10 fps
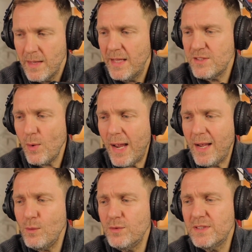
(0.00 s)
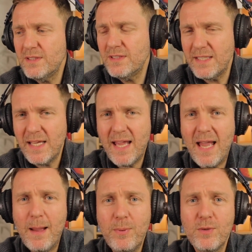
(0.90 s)
And so, how did it
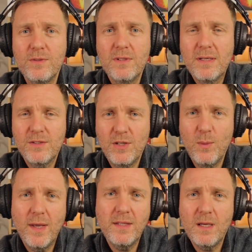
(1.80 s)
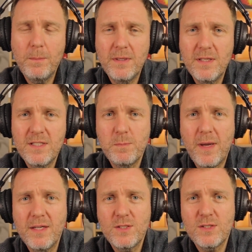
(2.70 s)
happen that you ended up in this
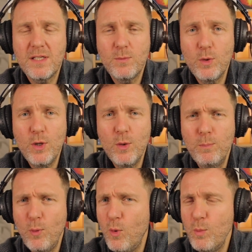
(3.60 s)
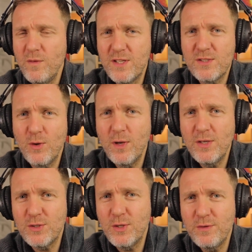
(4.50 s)
space? Were you born with this
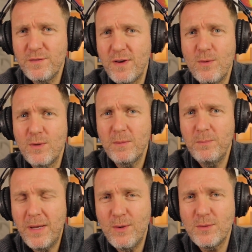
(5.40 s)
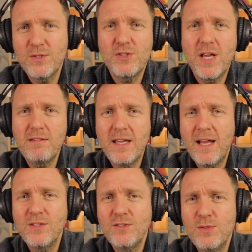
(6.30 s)
knowledge and you felt compelled to share it?
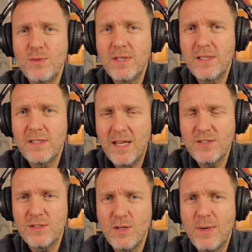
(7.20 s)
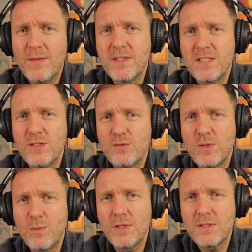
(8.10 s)
How did you get to know how this industry
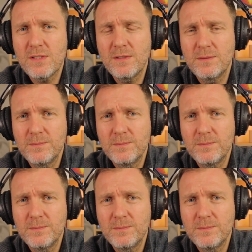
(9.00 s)
works?